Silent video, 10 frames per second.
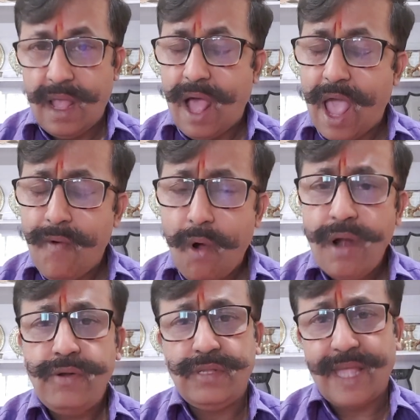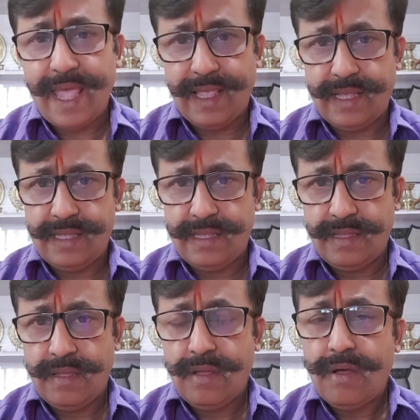I want to thank
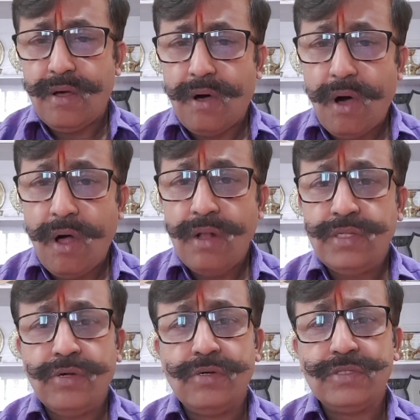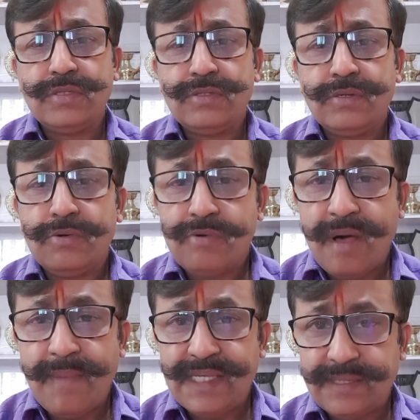all those who
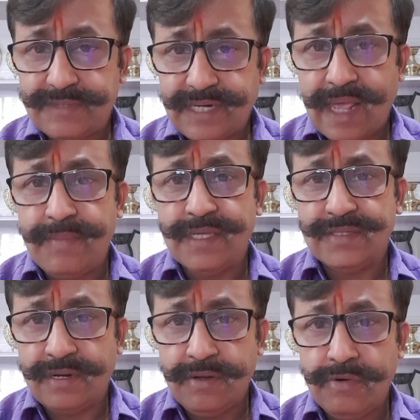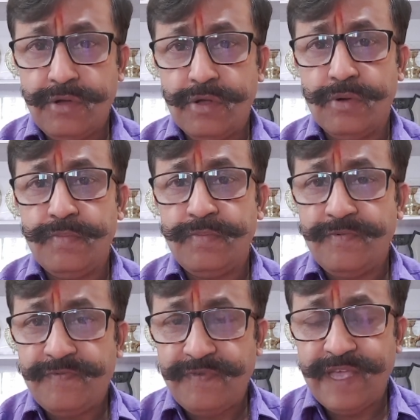are my subscribers on YouTube,
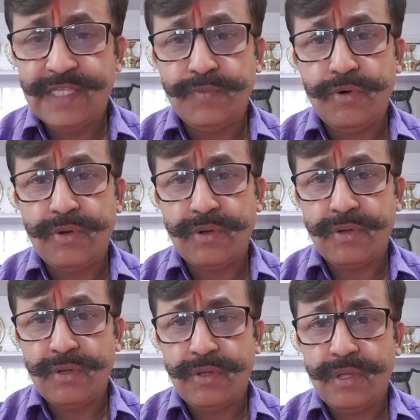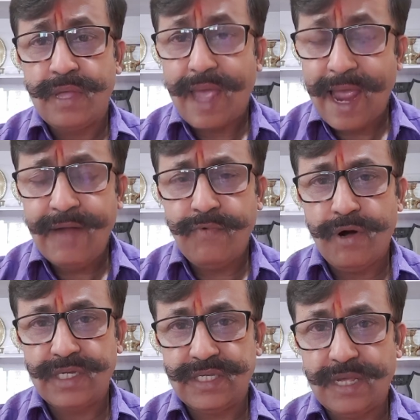Facebook, and
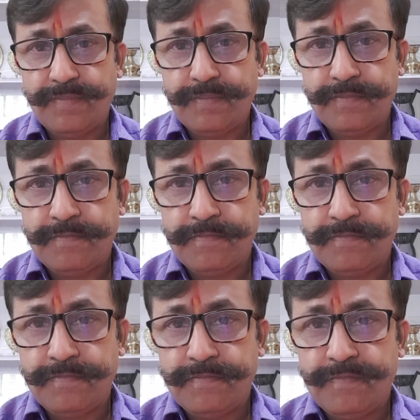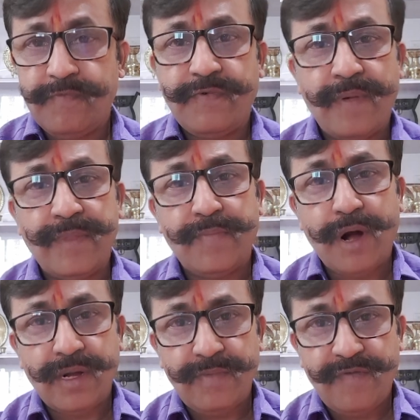WhatsApp from the
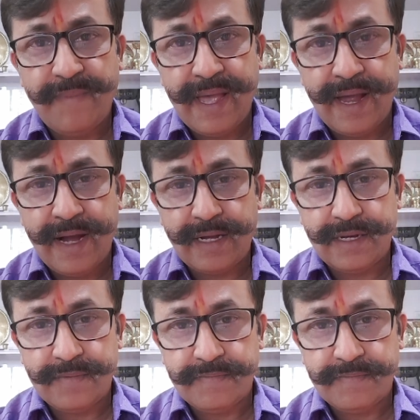bottom of my heart.